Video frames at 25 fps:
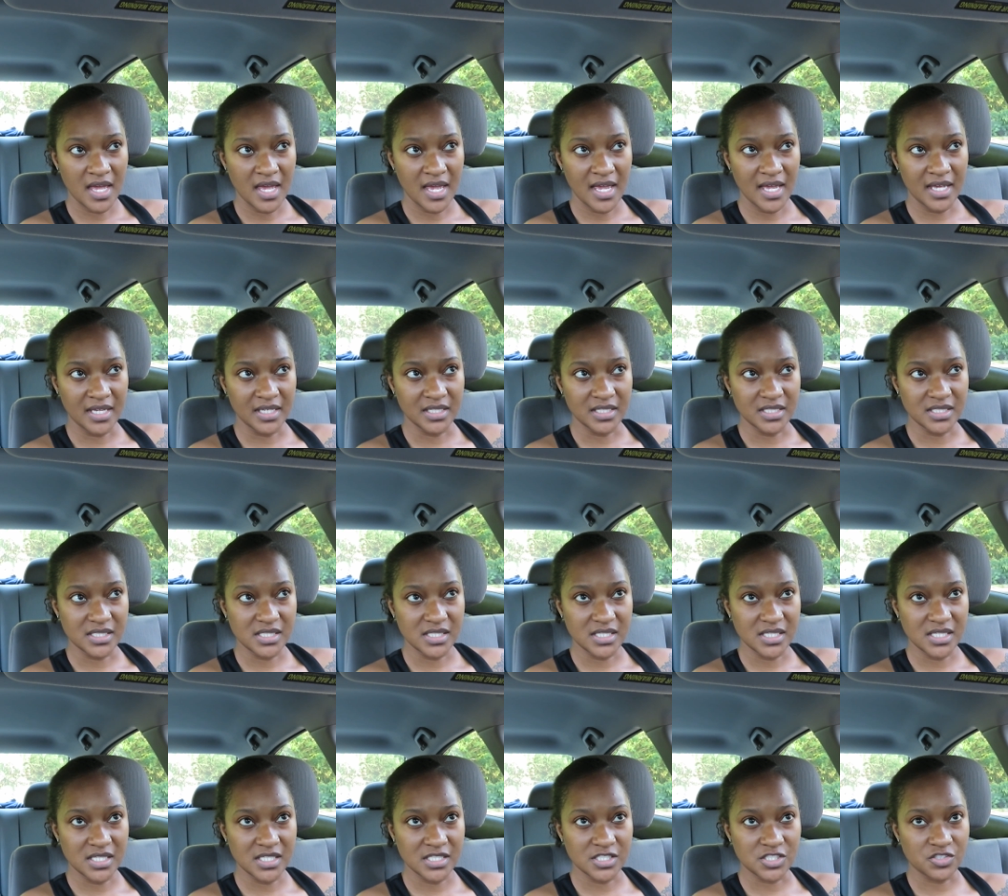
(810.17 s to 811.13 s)
And
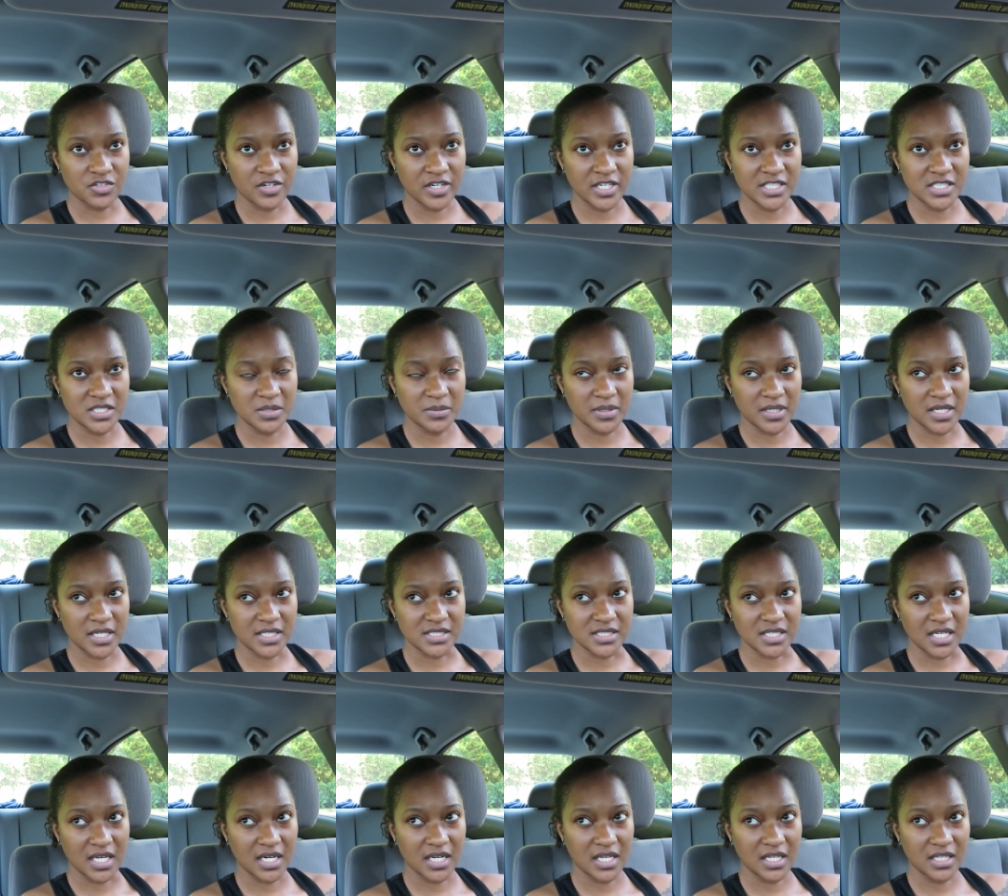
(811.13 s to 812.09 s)
it's crazy because
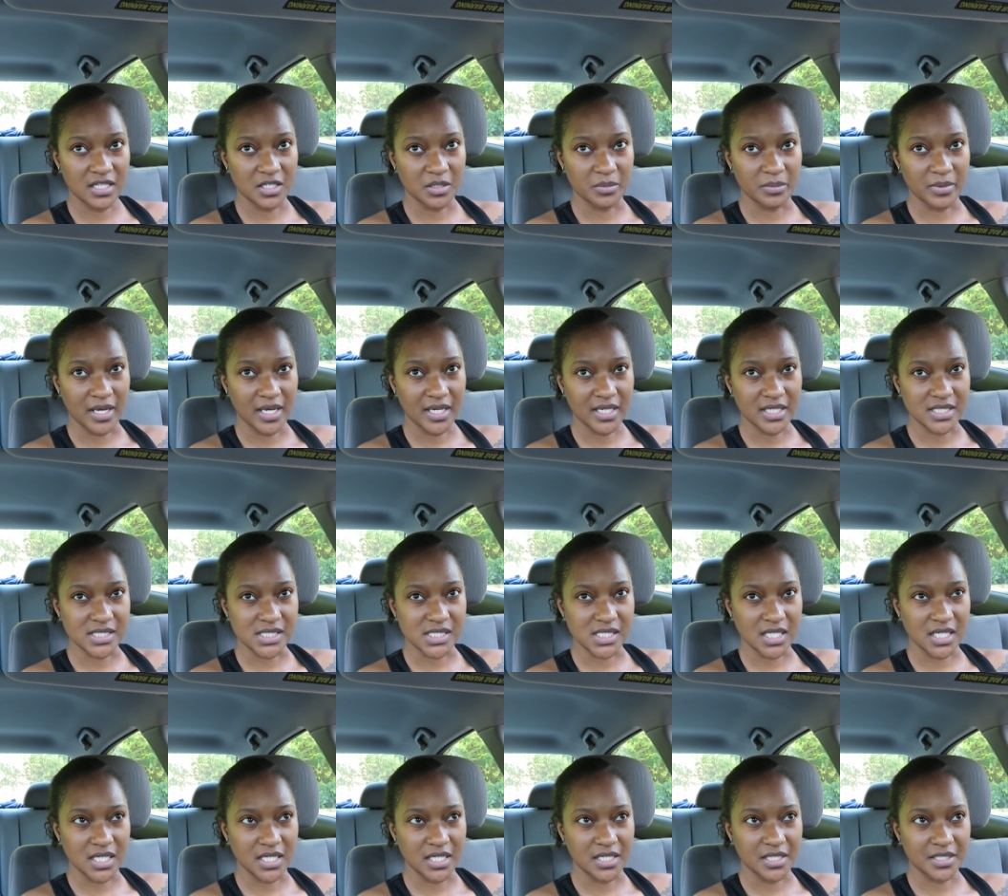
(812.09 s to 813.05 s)
now that I look back, it's
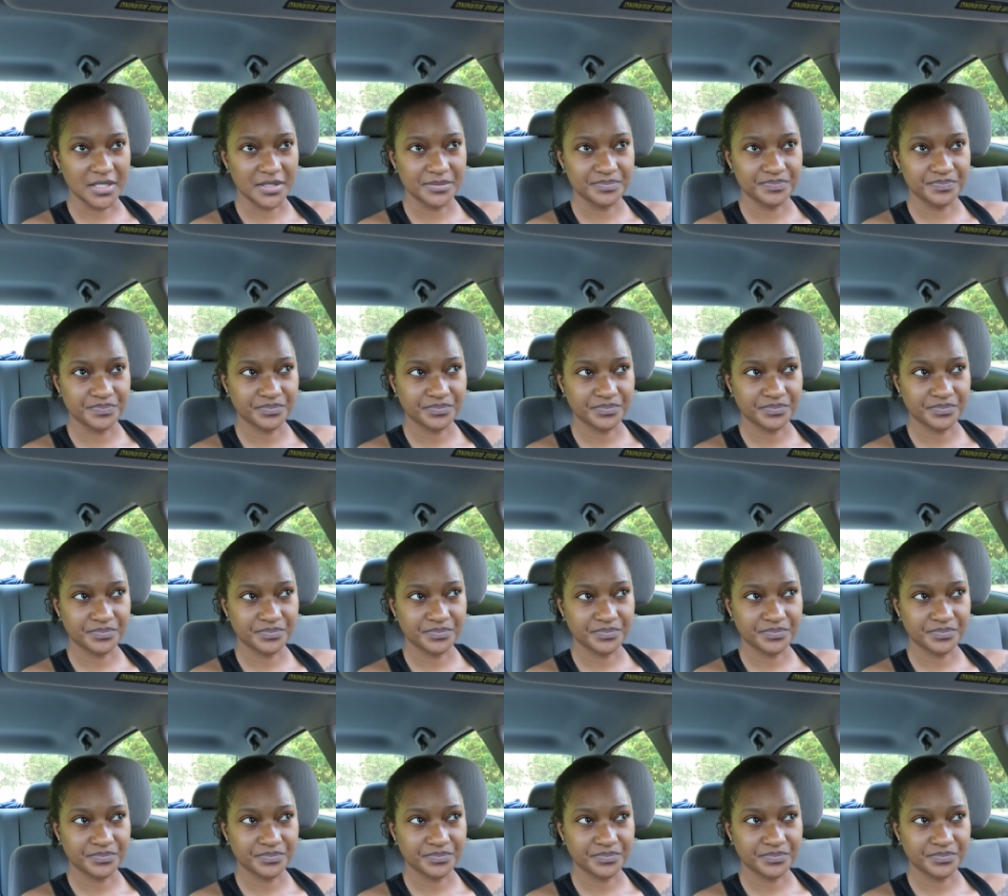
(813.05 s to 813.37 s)
like